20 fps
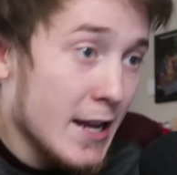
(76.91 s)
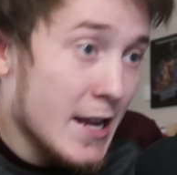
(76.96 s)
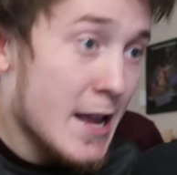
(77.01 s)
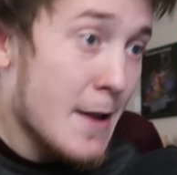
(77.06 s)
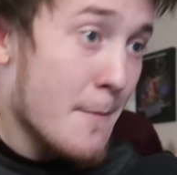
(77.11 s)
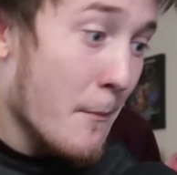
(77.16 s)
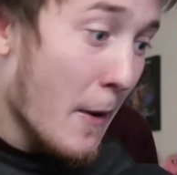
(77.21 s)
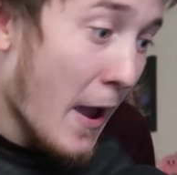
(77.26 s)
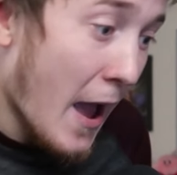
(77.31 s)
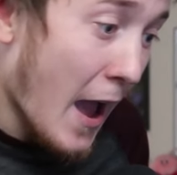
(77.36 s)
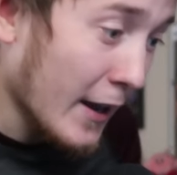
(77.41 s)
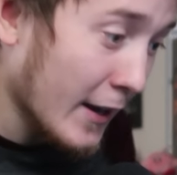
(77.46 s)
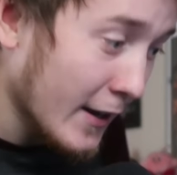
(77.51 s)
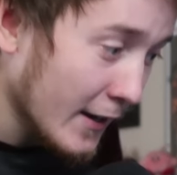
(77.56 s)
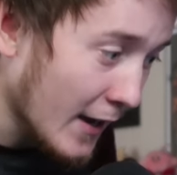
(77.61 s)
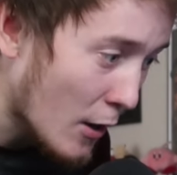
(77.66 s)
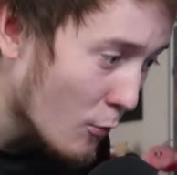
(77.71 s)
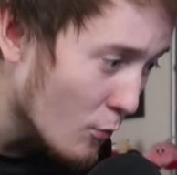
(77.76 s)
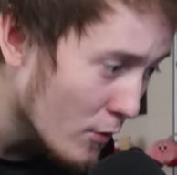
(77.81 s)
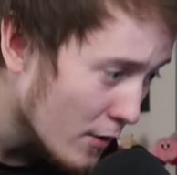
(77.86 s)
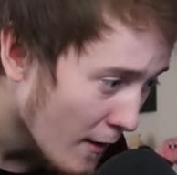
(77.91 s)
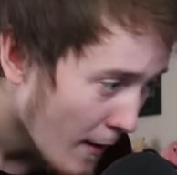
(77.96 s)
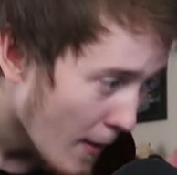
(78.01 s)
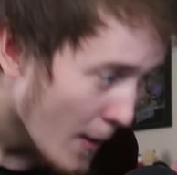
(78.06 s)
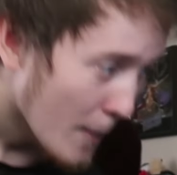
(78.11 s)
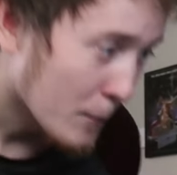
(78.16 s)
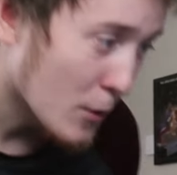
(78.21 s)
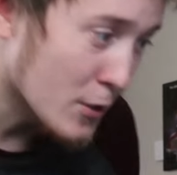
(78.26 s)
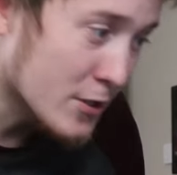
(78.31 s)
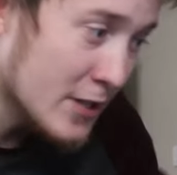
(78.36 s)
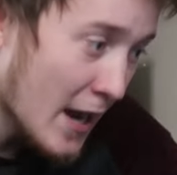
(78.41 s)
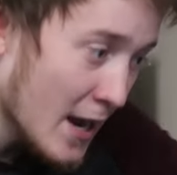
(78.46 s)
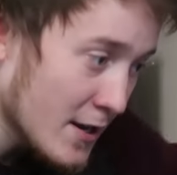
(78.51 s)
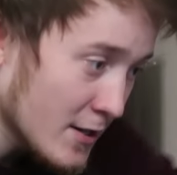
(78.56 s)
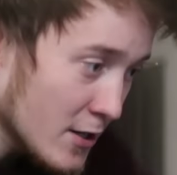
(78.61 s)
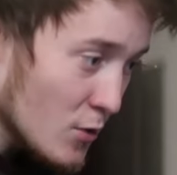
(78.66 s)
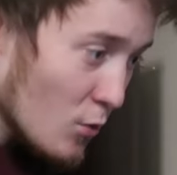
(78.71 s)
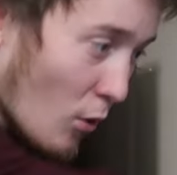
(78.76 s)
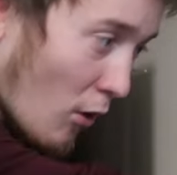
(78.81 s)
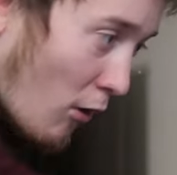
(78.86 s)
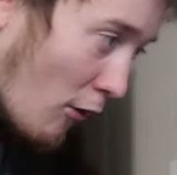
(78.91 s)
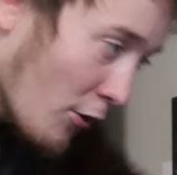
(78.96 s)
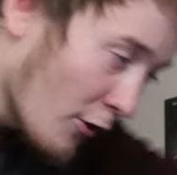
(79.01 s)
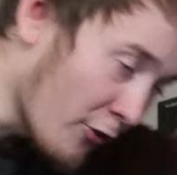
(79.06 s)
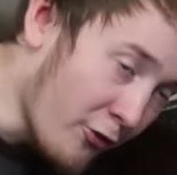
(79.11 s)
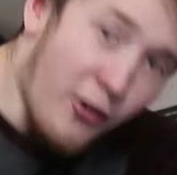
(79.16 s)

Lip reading: get back and I would pretend to do all the